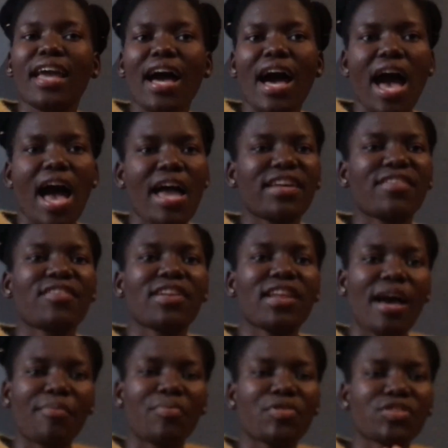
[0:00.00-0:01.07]
yeah, I
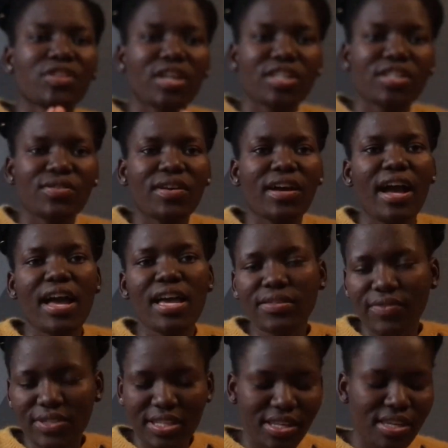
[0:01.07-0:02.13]
really appreciate you
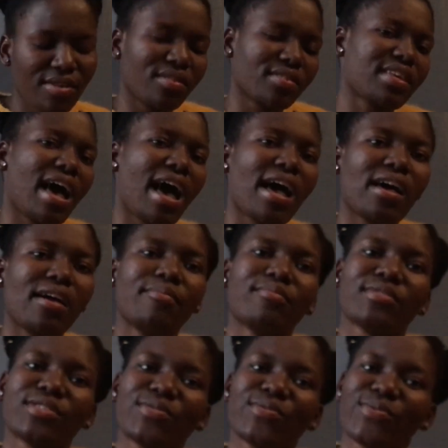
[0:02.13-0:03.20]
guys for taking your
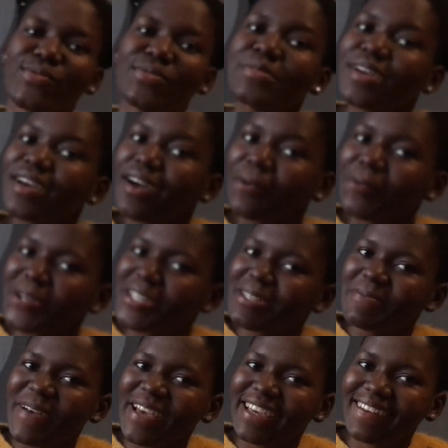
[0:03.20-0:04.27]
time to
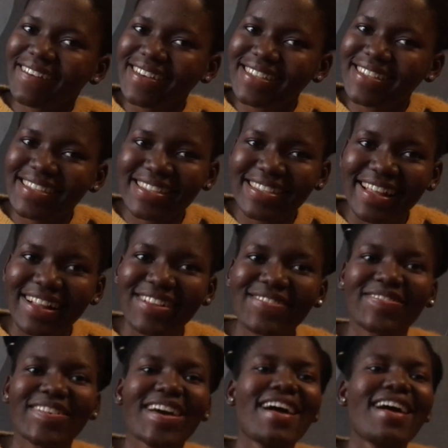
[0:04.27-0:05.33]
watch my crystal
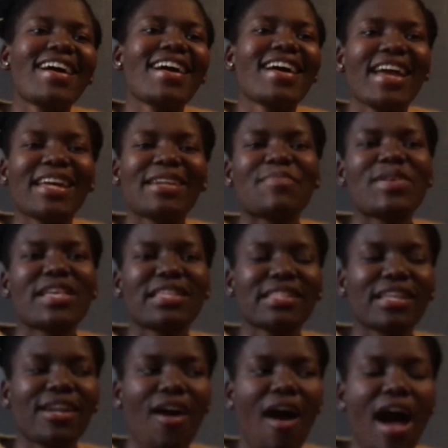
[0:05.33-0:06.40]
salt. It
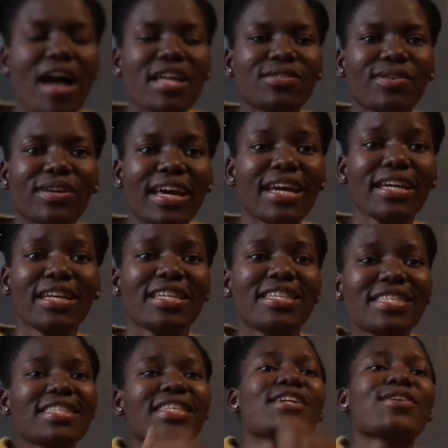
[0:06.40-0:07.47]
means a lot, okay?
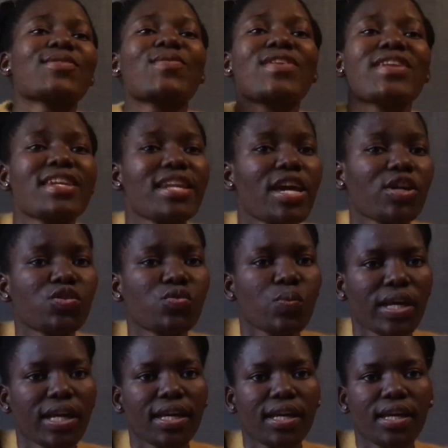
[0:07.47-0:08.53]
See you
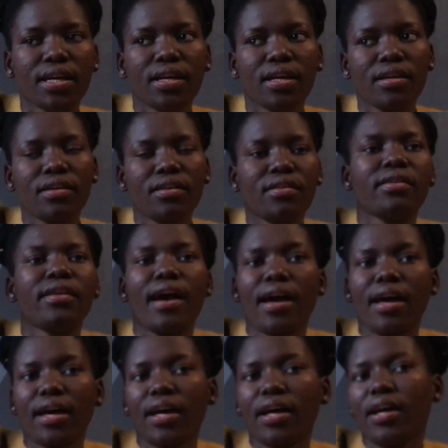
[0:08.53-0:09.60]
next week.
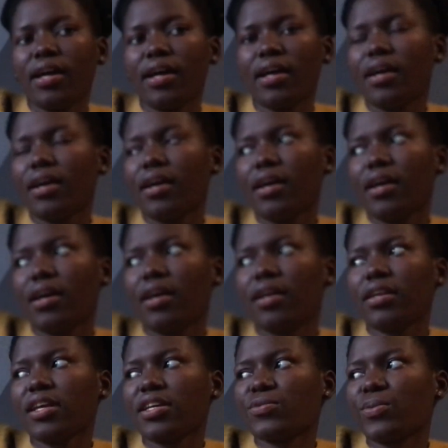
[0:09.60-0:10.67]
Yeah.
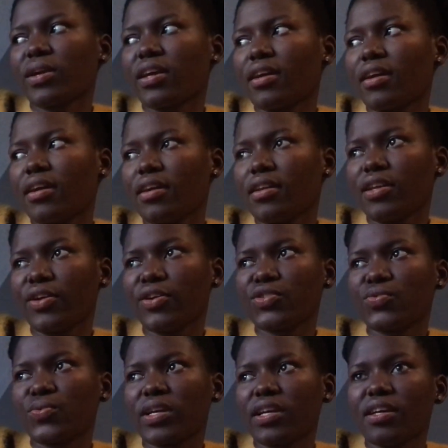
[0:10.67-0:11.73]
Next week.
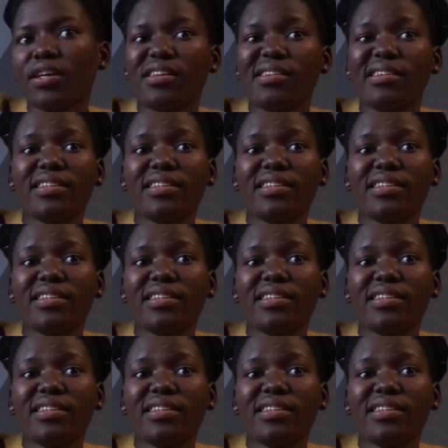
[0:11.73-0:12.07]
Next week